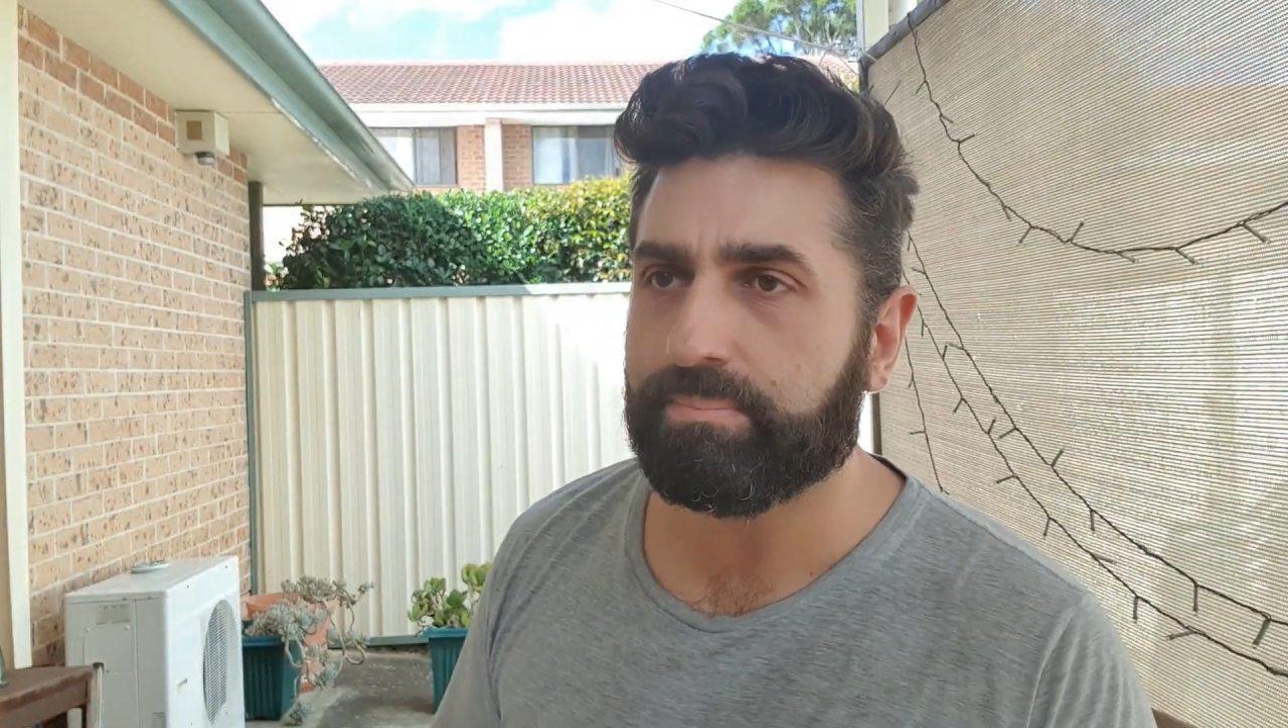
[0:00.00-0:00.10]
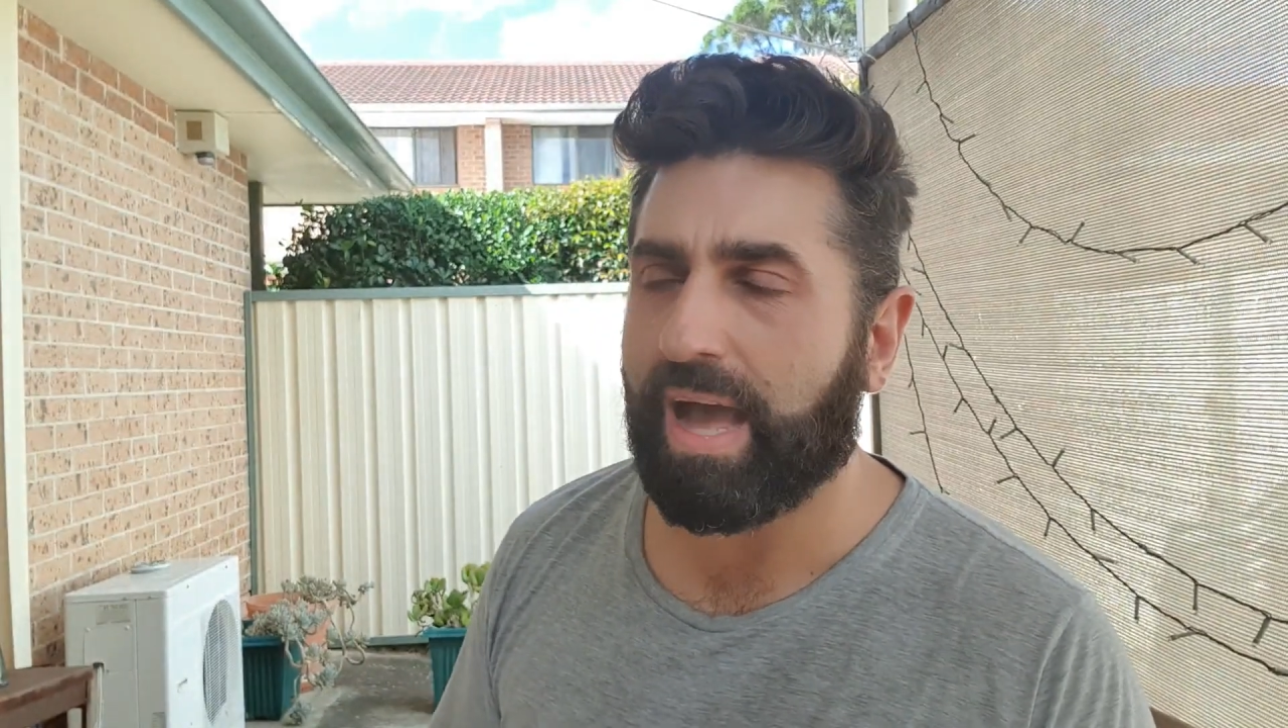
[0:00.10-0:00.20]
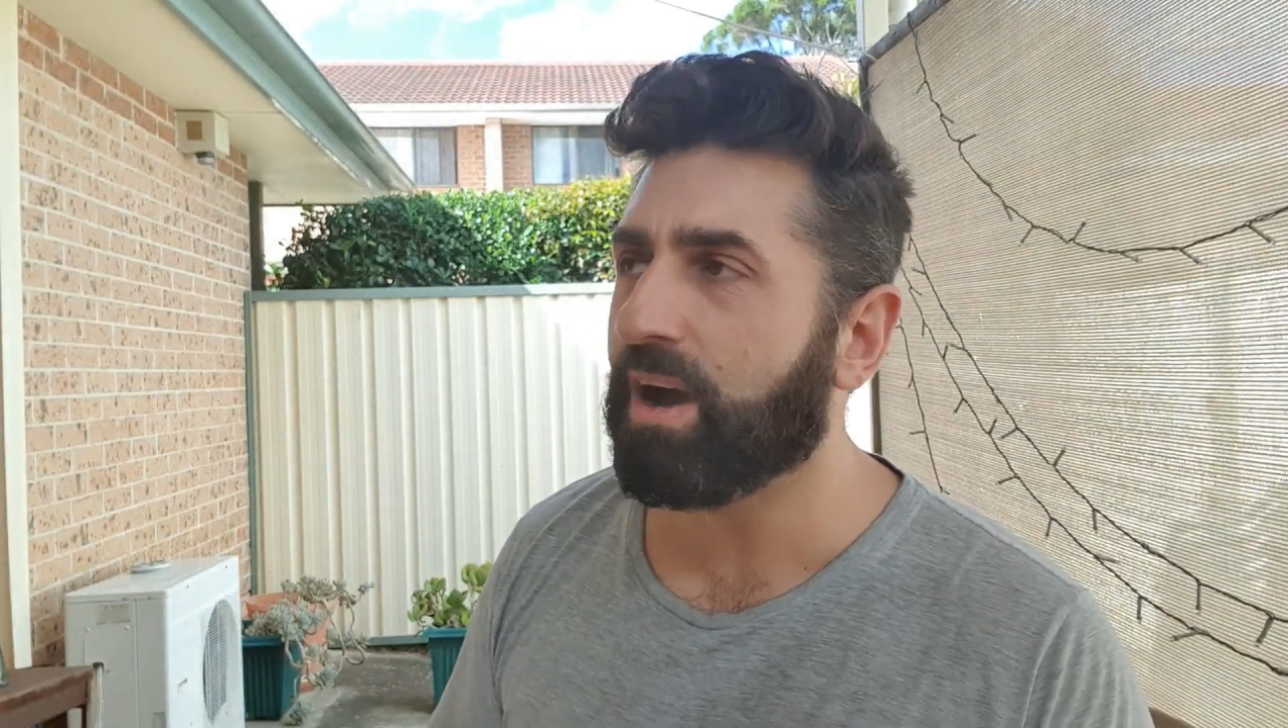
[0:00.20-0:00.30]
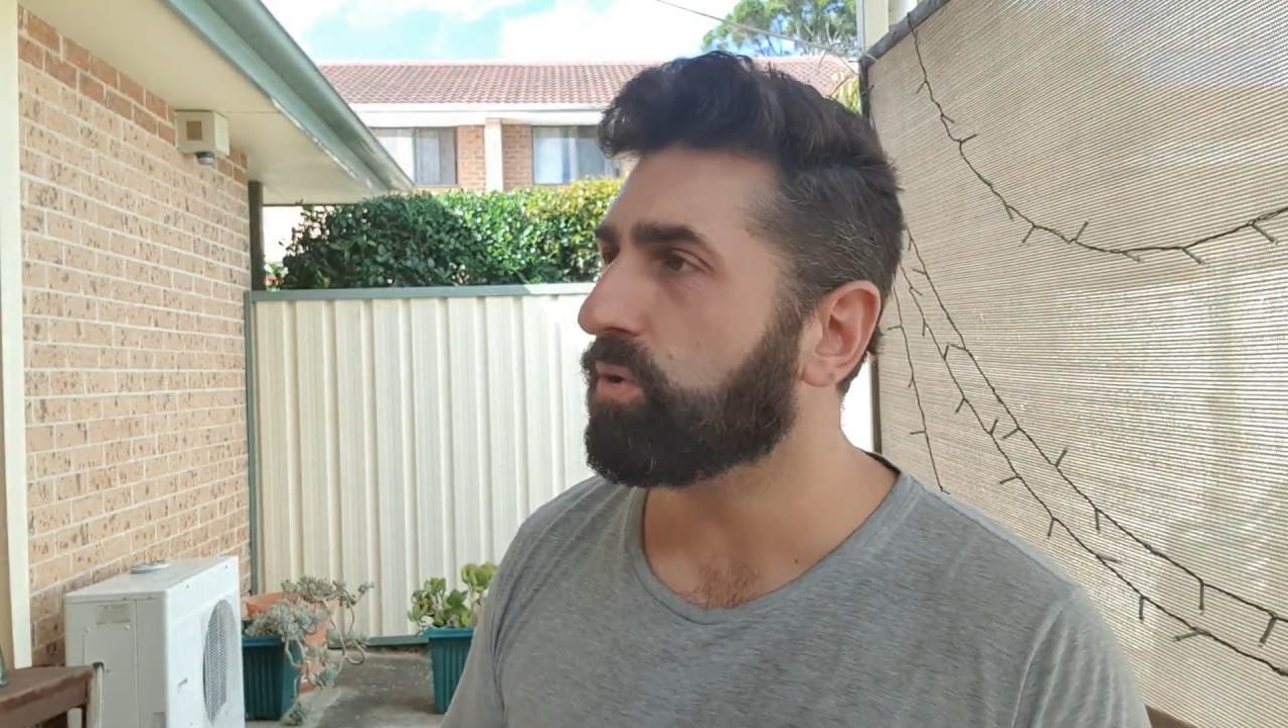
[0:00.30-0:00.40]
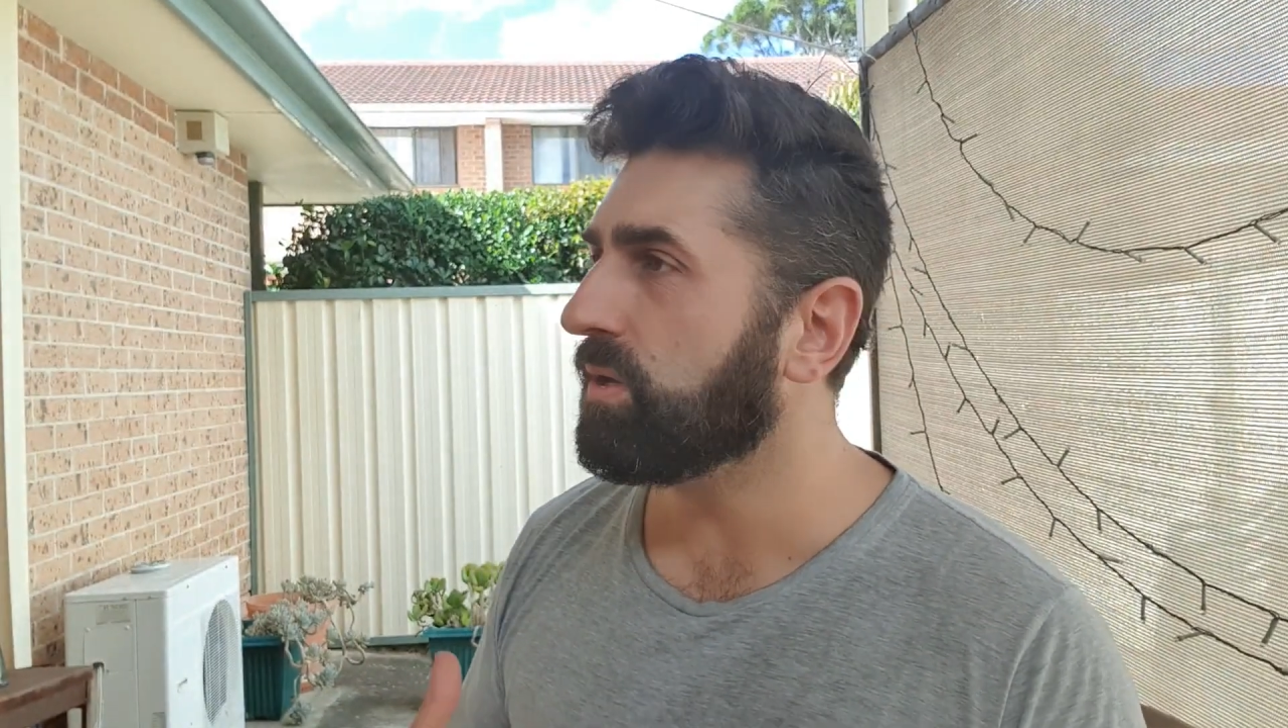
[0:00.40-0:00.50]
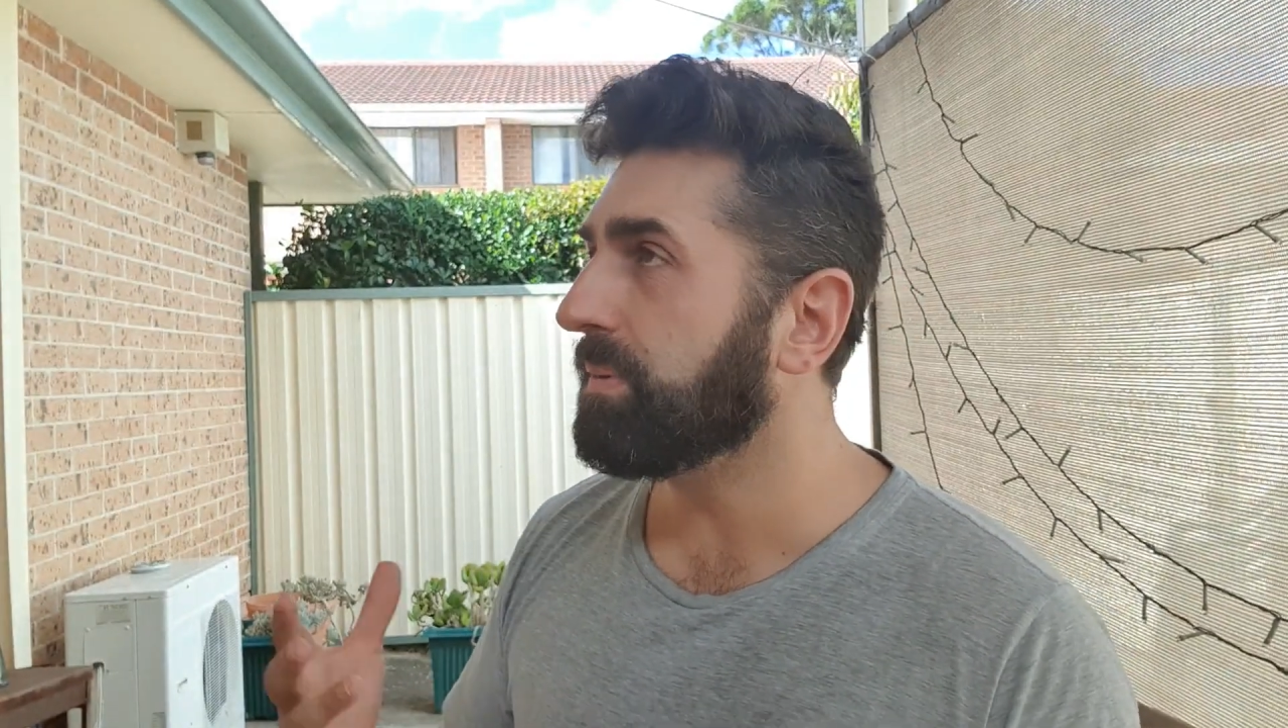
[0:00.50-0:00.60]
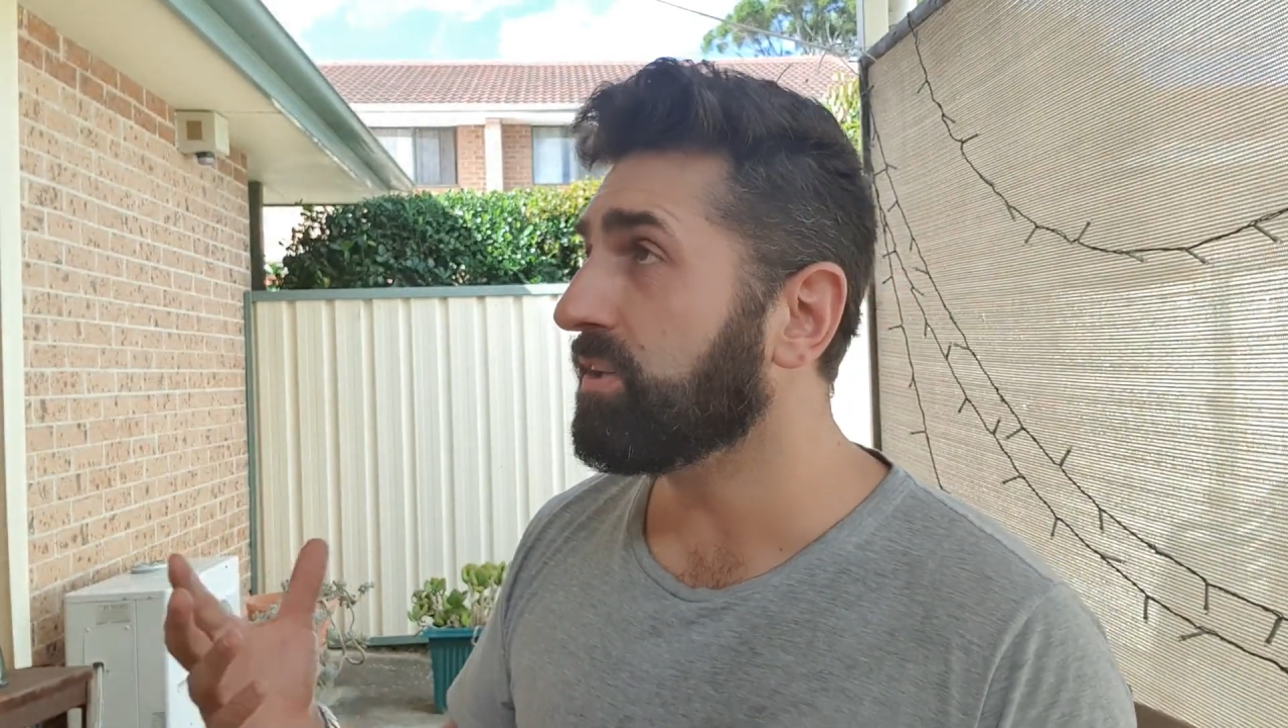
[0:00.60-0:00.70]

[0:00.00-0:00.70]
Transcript: But how could it